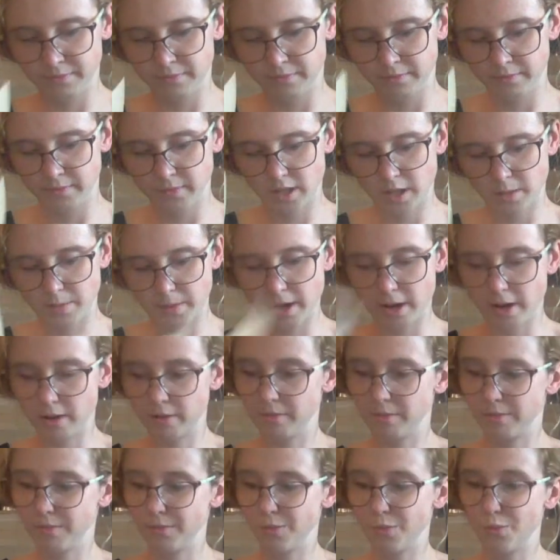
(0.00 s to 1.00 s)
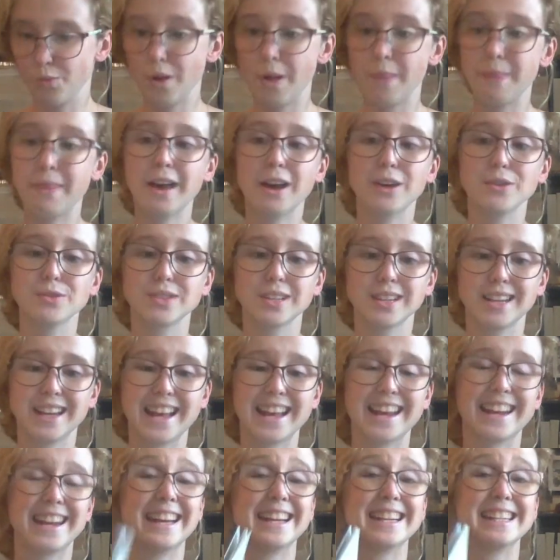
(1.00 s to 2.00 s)
About
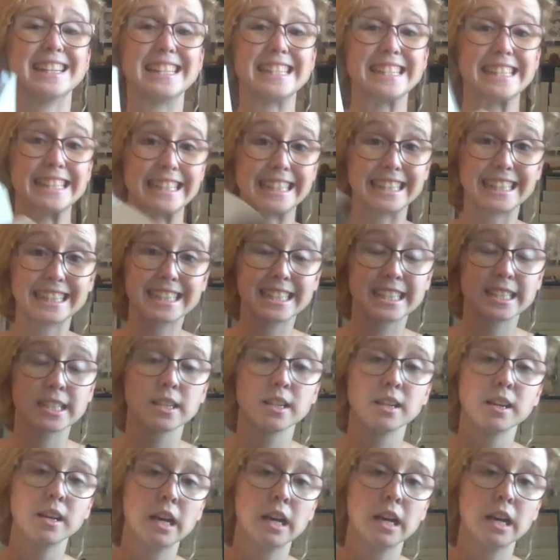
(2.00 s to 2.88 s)
1,096.